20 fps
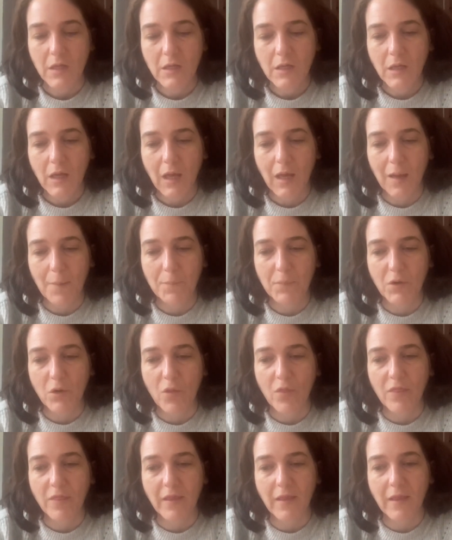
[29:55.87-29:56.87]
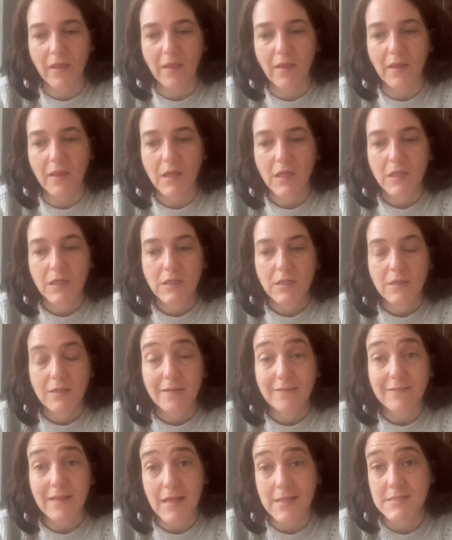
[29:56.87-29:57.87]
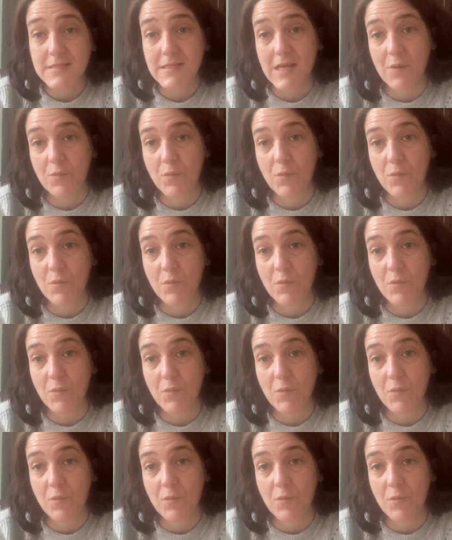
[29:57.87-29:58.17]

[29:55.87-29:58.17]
But on the Saturday